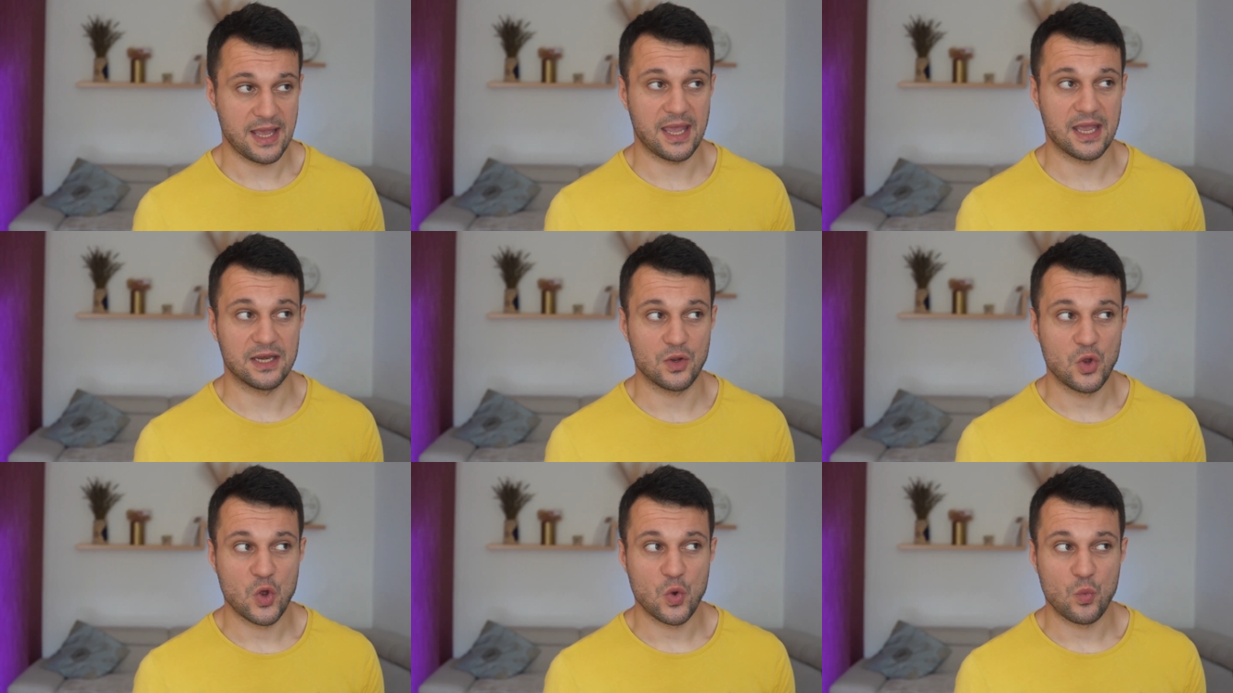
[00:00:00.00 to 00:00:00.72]
And
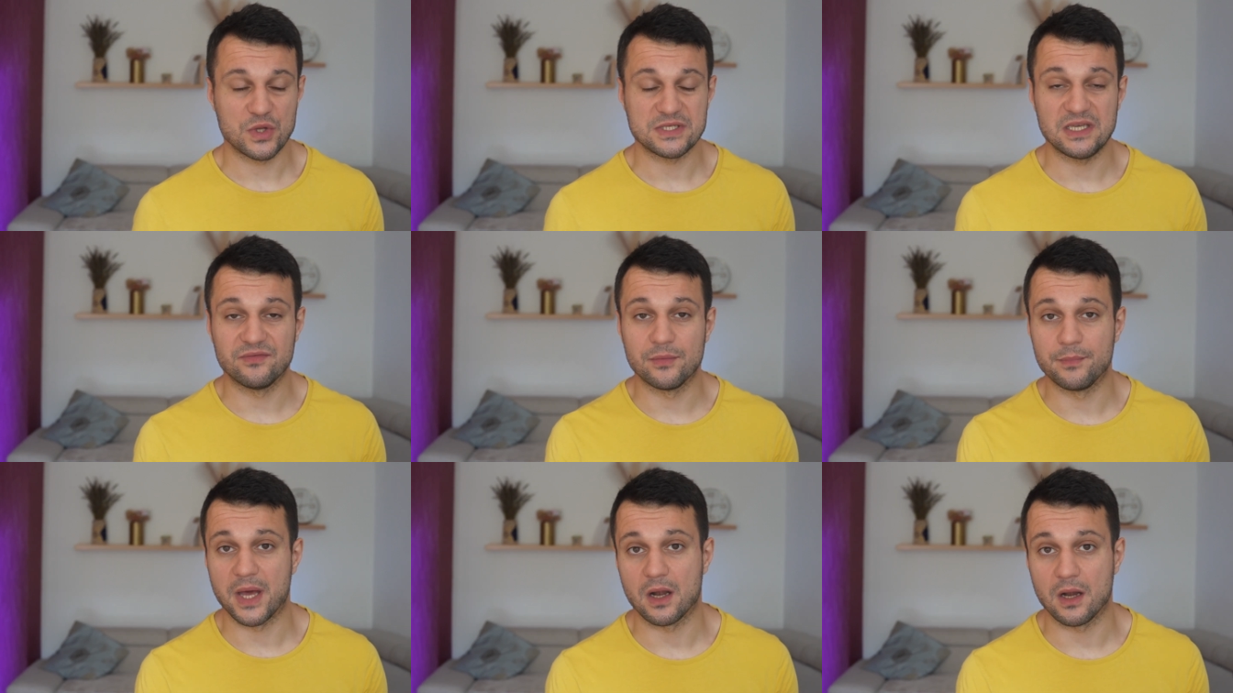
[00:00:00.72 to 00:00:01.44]
what's
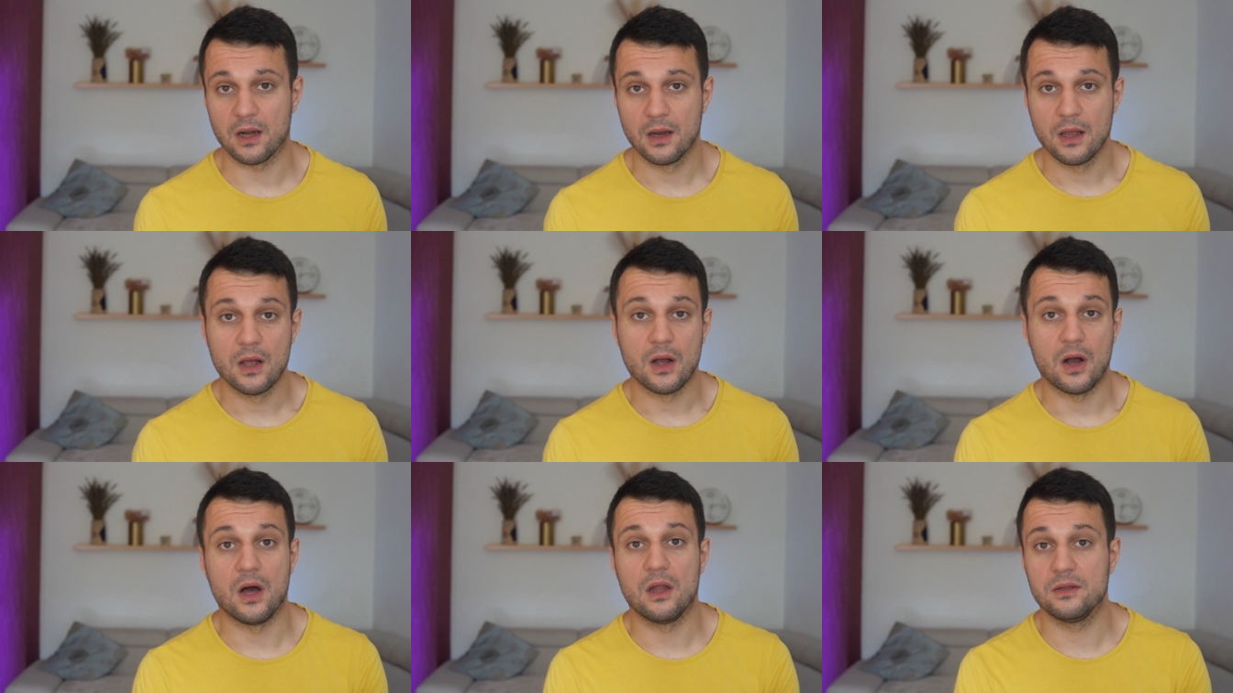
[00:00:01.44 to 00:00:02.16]
even better,
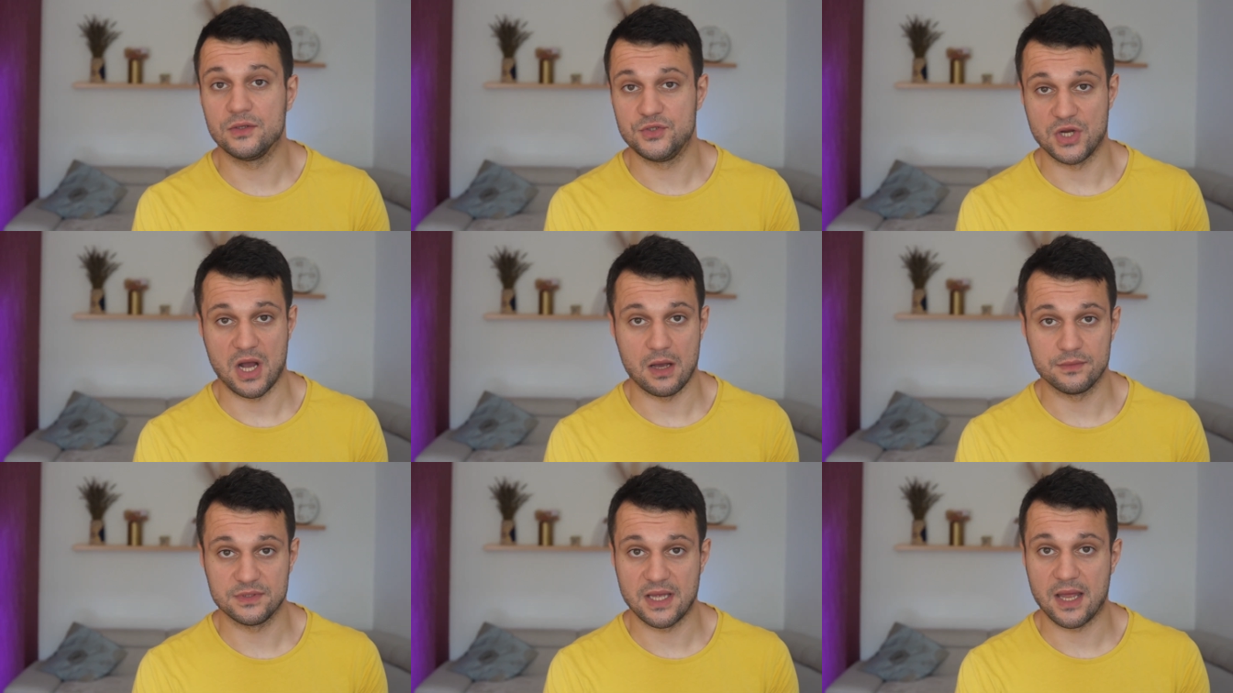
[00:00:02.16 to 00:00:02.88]
all the
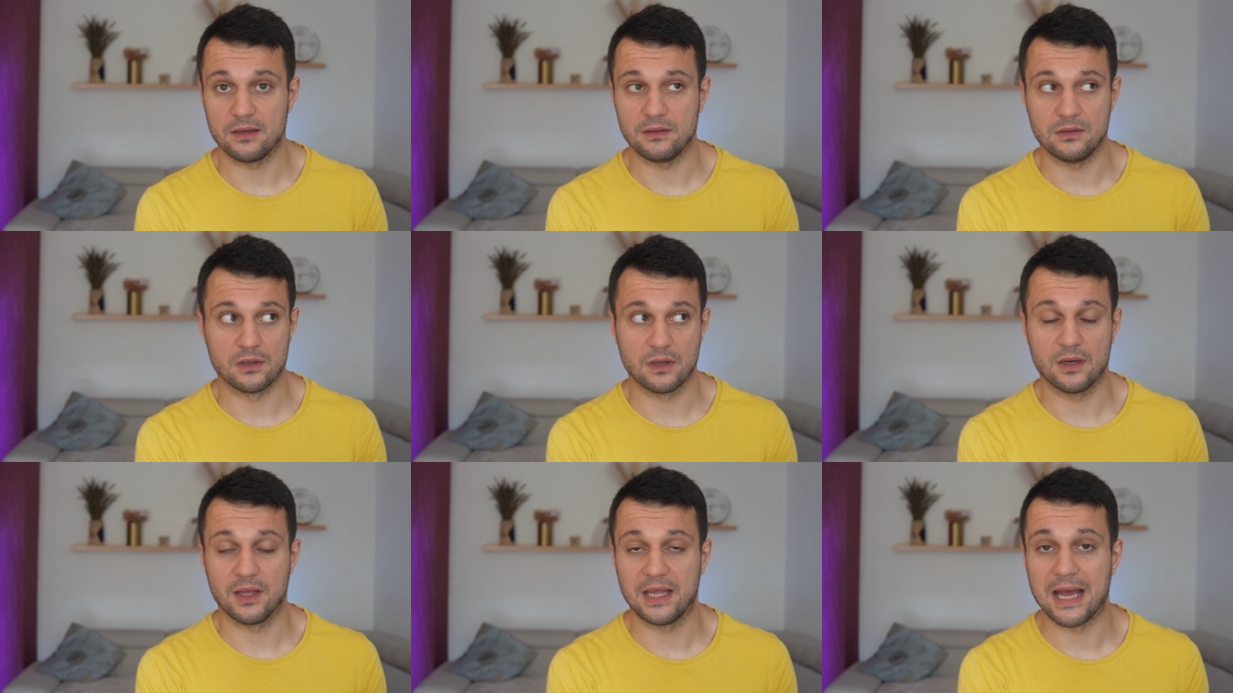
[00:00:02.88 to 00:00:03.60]
jobs that you're
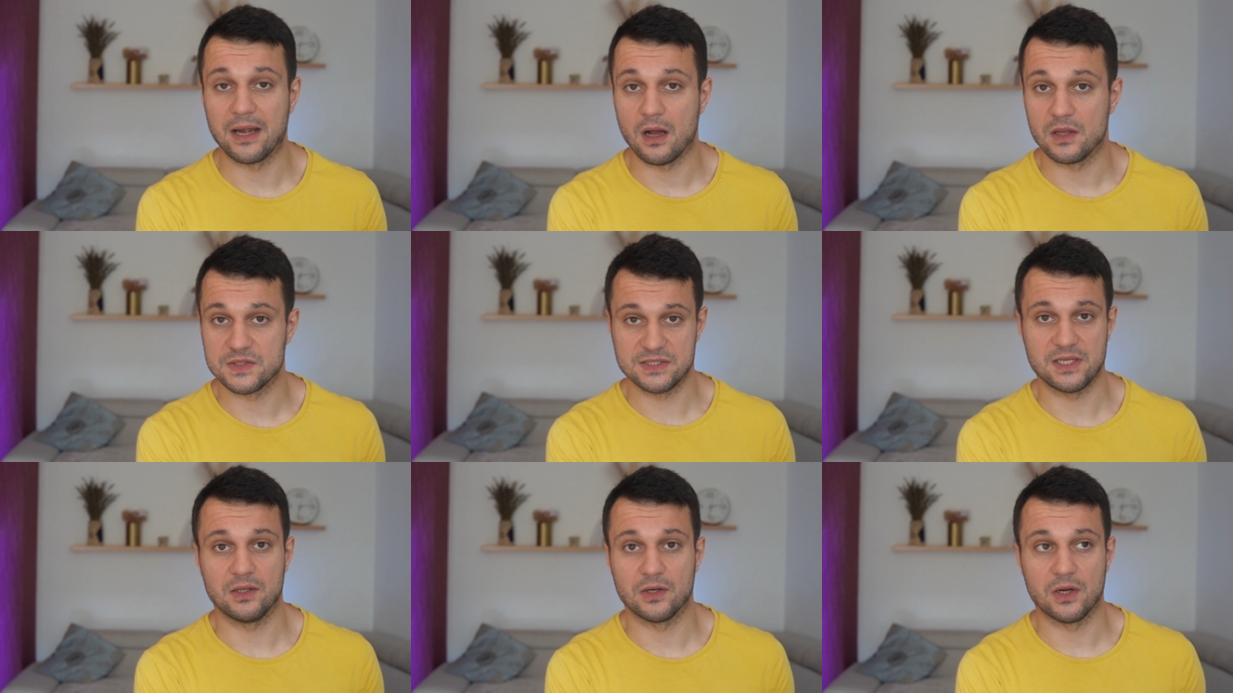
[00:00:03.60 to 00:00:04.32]
going to get on
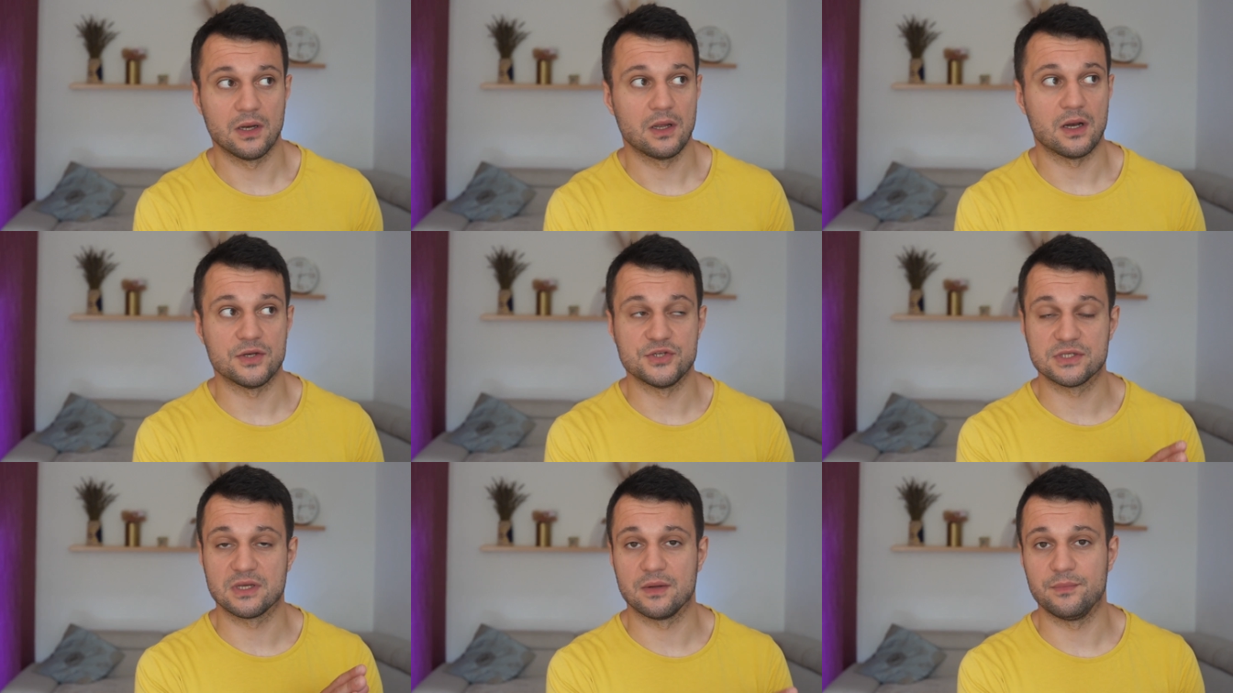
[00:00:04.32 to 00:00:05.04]
Stellar are
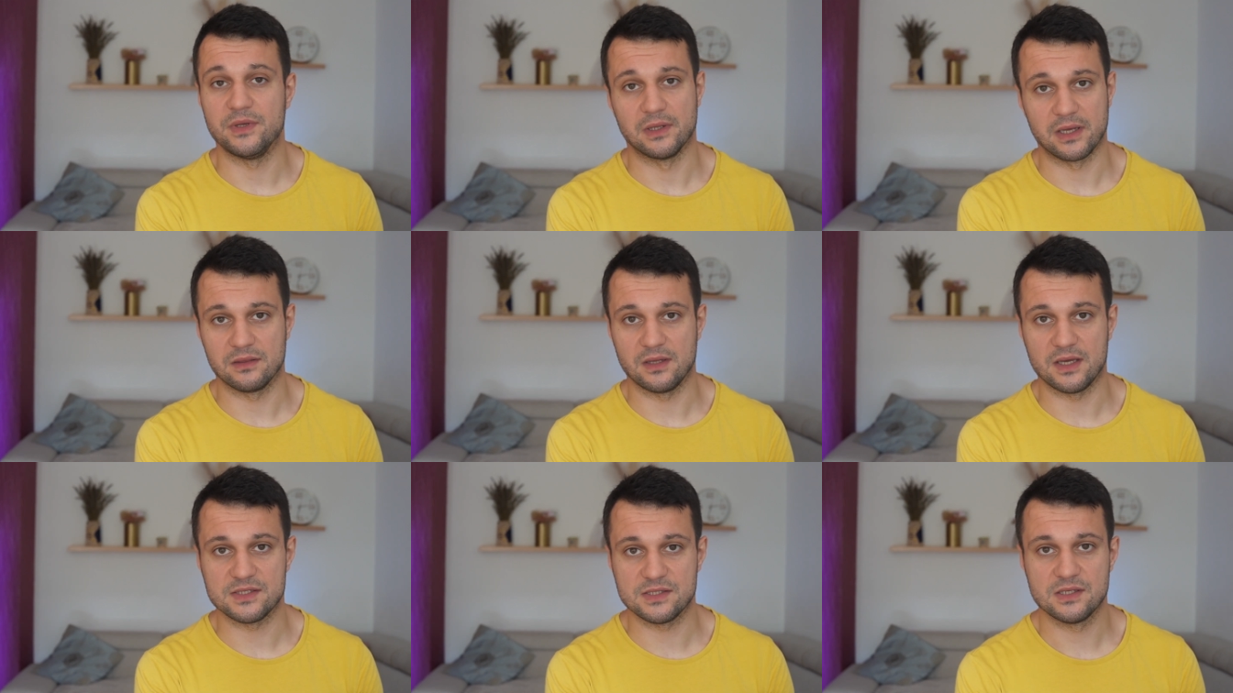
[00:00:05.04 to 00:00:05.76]
just going to be like
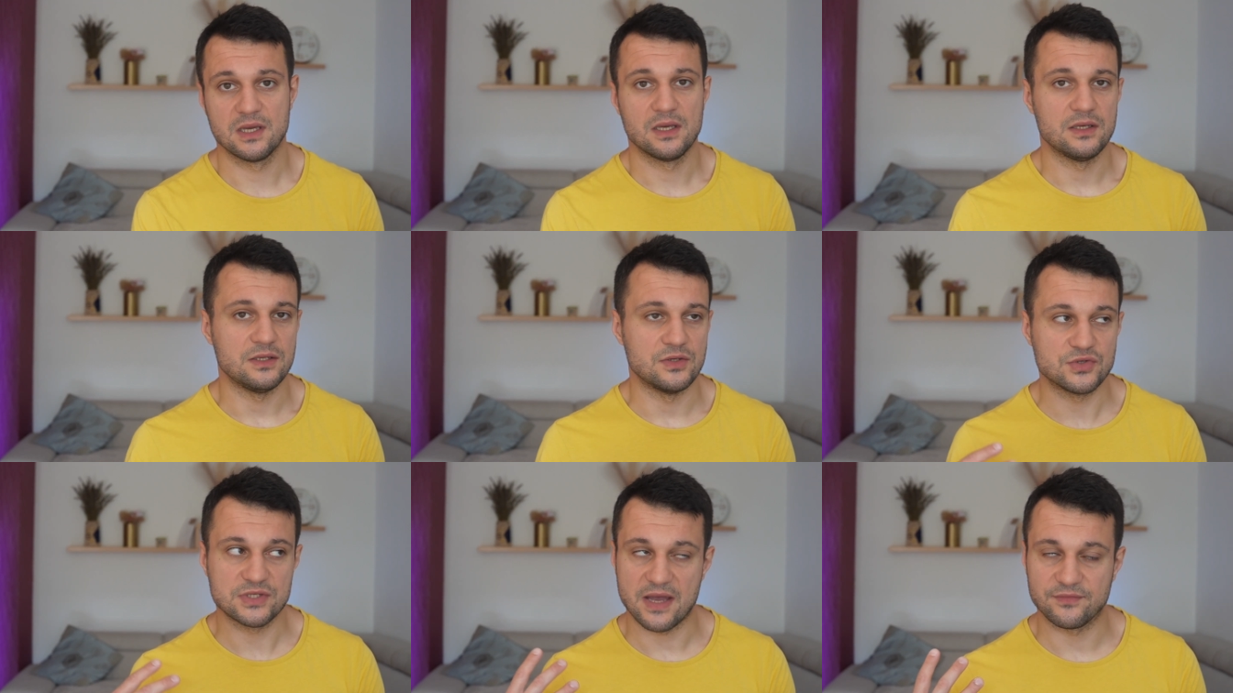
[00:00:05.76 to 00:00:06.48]
this.
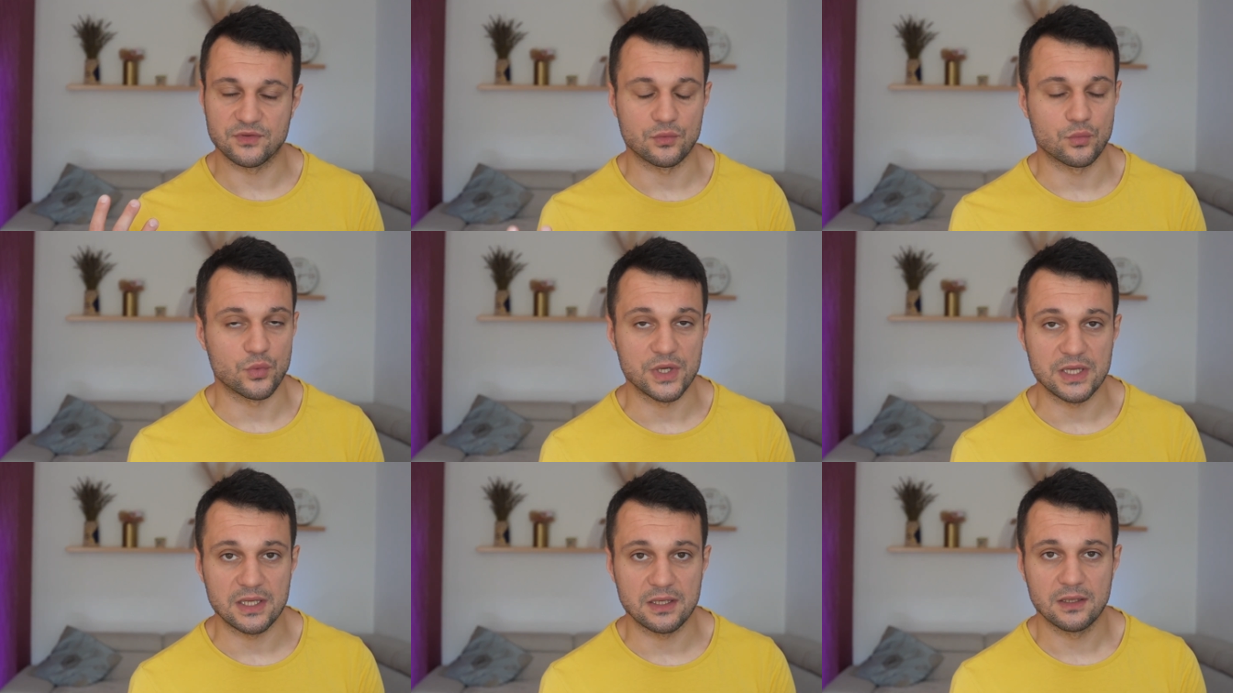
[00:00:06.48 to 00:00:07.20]
You just have to
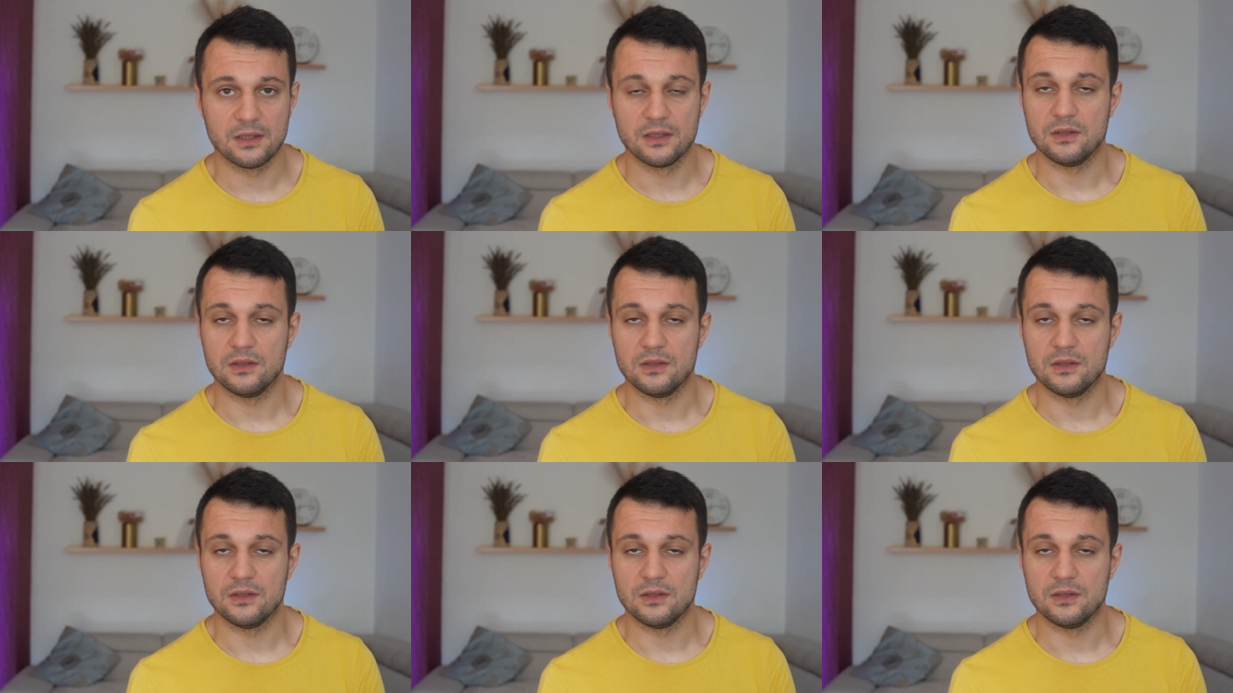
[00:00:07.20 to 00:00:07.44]
read.